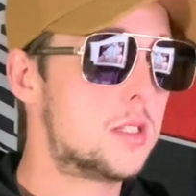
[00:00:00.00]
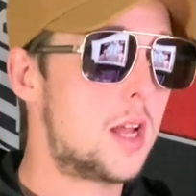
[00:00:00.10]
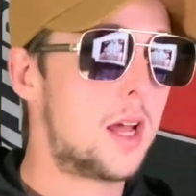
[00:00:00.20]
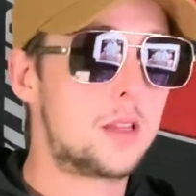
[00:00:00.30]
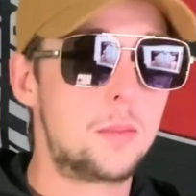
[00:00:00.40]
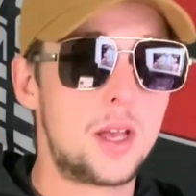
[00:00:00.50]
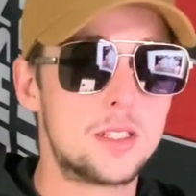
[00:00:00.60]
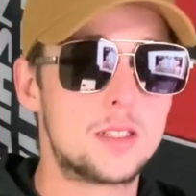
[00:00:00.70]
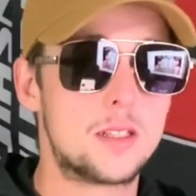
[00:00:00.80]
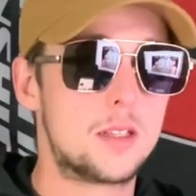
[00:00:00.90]
not the
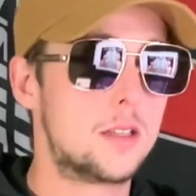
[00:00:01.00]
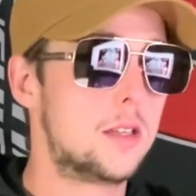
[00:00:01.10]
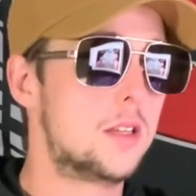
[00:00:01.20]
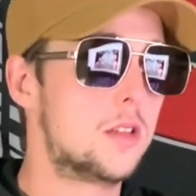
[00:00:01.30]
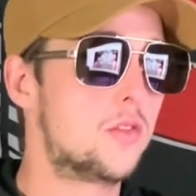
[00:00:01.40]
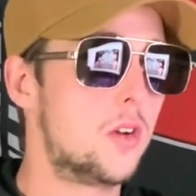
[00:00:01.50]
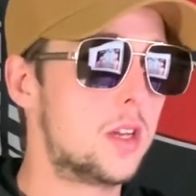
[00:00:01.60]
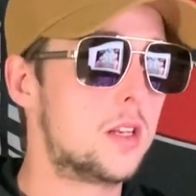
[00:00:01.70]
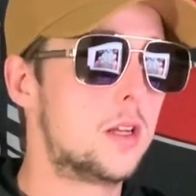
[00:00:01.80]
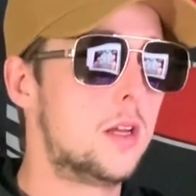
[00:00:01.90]
best in this
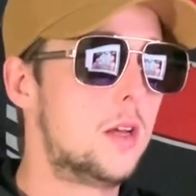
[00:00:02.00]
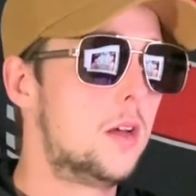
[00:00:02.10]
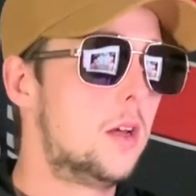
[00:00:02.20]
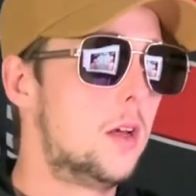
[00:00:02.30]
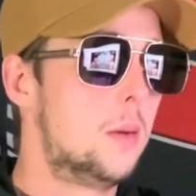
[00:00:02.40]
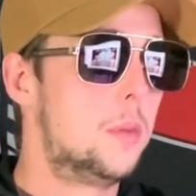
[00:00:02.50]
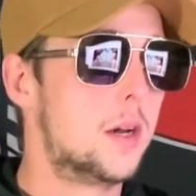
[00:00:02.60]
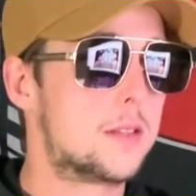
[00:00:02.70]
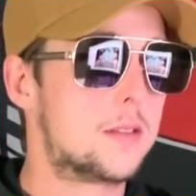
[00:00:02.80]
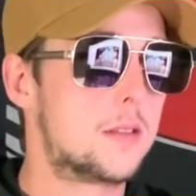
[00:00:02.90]
fight.
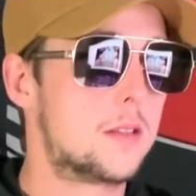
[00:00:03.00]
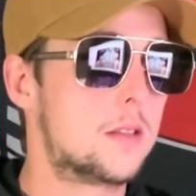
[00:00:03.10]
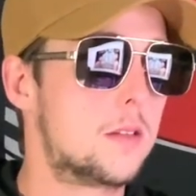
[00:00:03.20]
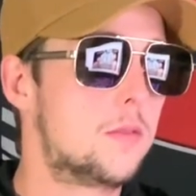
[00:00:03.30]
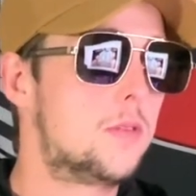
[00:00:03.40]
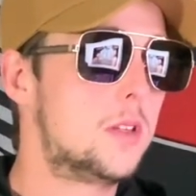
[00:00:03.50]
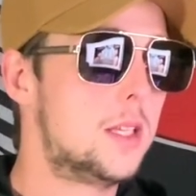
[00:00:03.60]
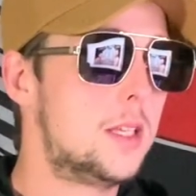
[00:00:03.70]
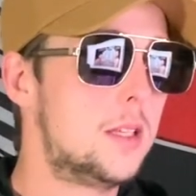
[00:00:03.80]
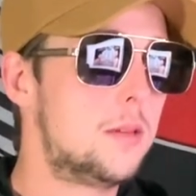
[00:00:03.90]
But
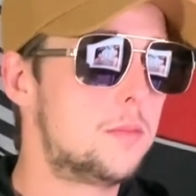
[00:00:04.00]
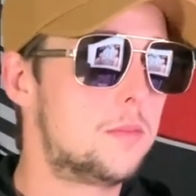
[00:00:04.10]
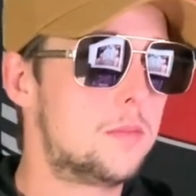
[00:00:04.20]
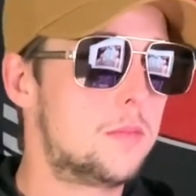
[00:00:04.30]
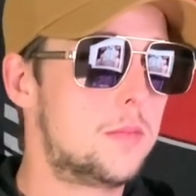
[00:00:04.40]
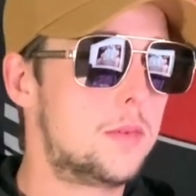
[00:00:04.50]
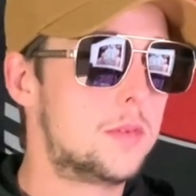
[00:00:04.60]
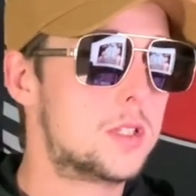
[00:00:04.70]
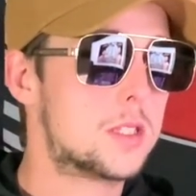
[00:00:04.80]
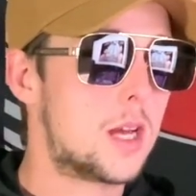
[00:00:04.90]
Fili
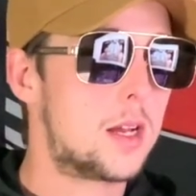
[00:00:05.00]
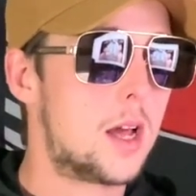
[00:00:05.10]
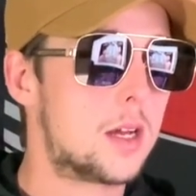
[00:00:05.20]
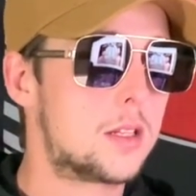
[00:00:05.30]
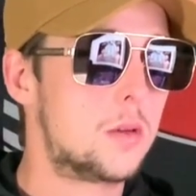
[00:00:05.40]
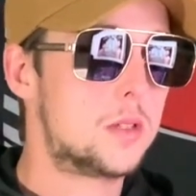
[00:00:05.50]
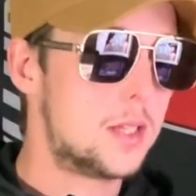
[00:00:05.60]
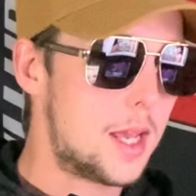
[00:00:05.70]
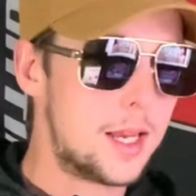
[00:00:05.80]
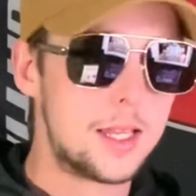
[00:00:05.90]
just got knocked out to
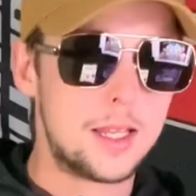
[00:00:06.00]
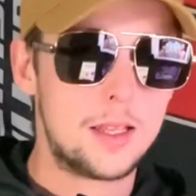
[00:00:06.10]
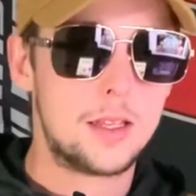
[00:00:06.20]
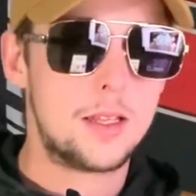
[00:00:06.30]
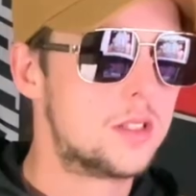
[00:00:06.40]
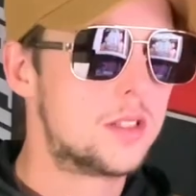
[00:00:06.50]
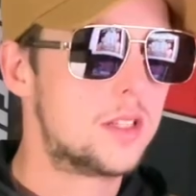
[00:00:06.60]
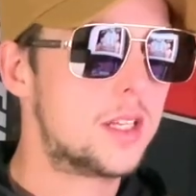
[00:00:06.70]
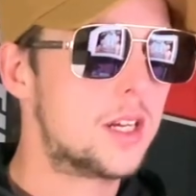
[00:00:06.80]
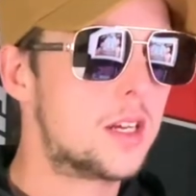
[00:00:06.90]
Dan Iggy.
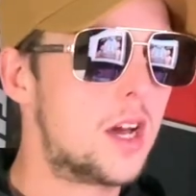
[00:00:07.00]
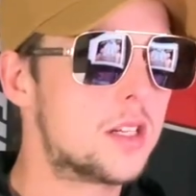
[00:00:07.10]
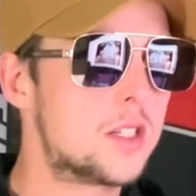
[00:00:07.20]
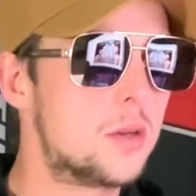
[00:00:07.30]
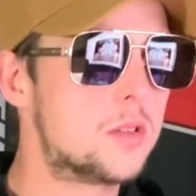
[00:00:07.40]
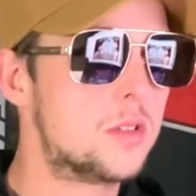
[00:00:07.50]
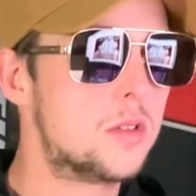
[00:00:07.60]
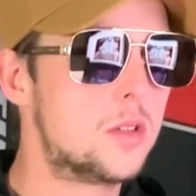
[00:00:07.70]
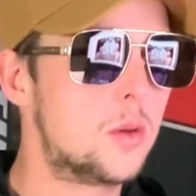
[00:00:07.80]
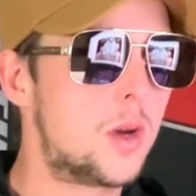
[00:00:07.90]
He got knocked out
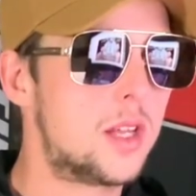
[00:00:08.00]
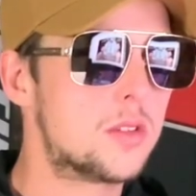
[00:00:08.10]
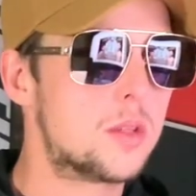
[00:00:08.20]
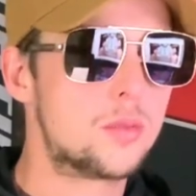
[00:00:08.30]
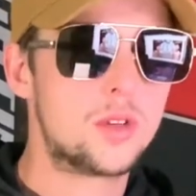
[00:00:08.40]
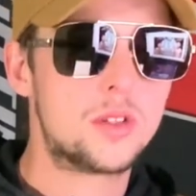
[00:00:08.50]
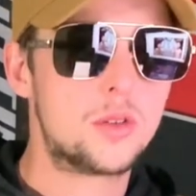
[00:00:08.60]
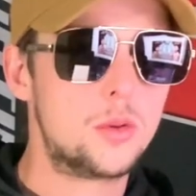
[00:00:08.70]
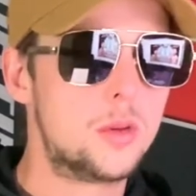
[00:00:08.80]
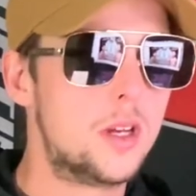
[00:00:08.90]
to Anderson
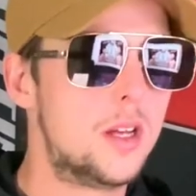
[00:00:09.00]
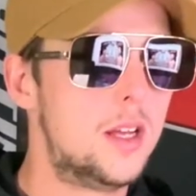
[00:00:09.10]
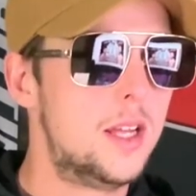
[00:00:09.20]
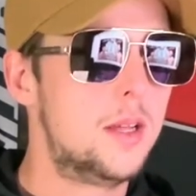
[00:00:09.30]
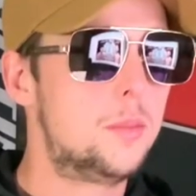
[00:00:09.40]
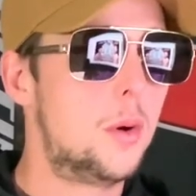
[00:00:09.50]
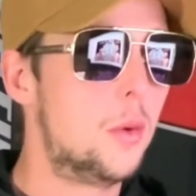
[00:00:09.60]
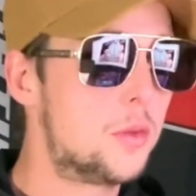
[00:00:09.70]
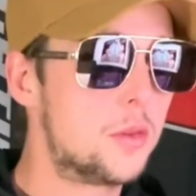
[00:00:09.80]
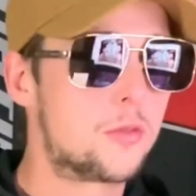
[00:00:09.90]
Brito,
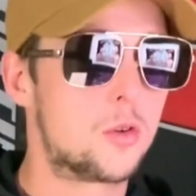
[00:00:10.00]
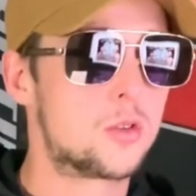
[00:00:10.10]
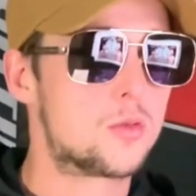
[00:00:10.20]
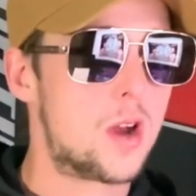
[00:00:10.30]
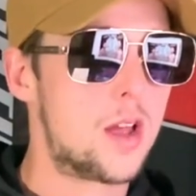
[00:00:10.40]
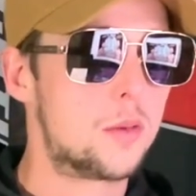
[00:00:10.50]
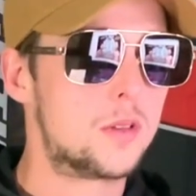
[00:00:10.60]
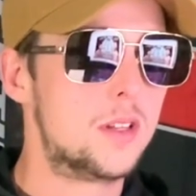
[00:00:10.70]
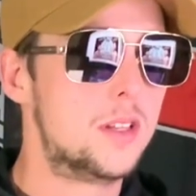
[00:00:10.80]
both in the first round.